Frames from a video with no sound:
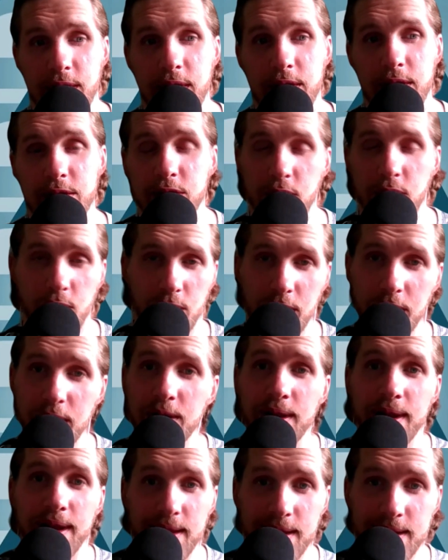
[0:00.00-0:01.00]
And so
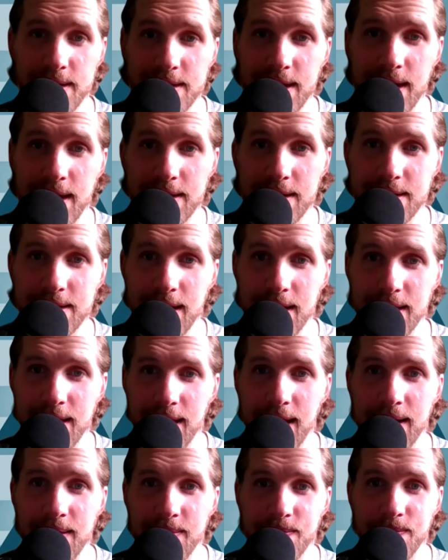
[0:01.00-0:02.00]
clearly, Alyssa had done
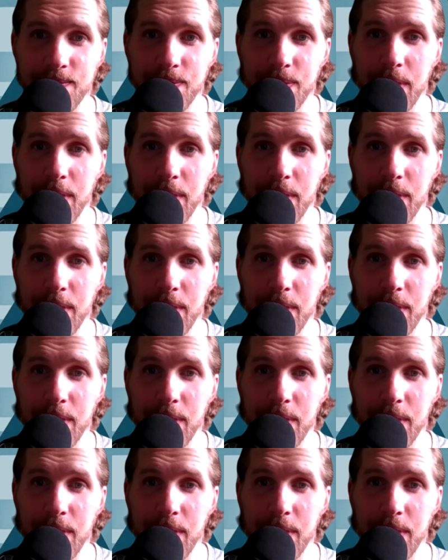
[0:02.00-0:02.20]
that.